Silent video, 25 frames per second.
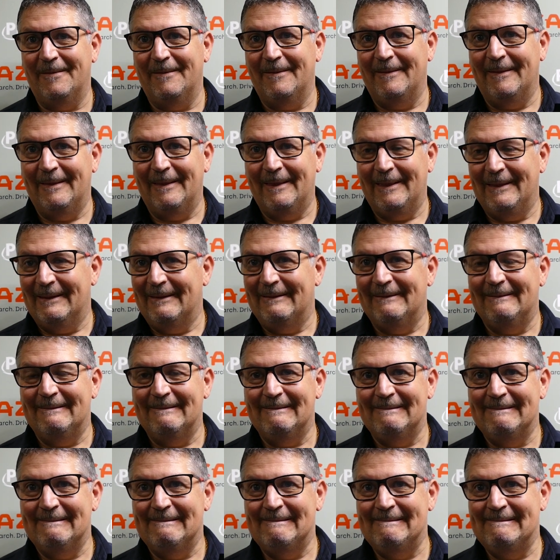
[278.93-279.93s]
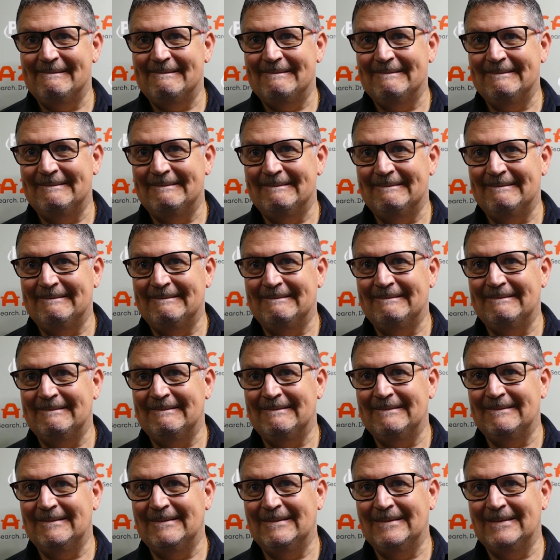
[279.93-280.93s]
You mentioned your little walk around the
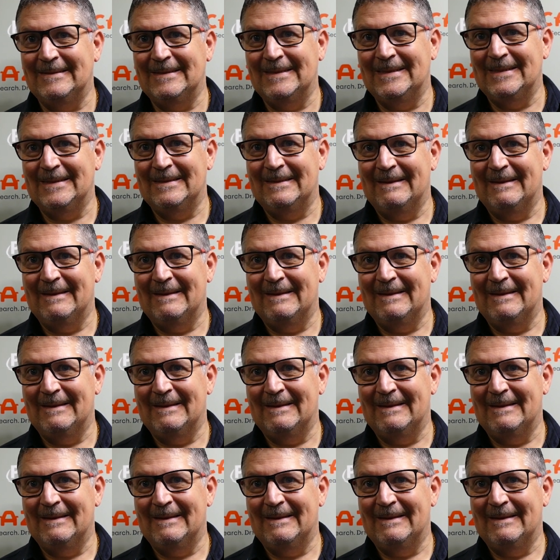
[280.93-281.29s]
Civic Hall,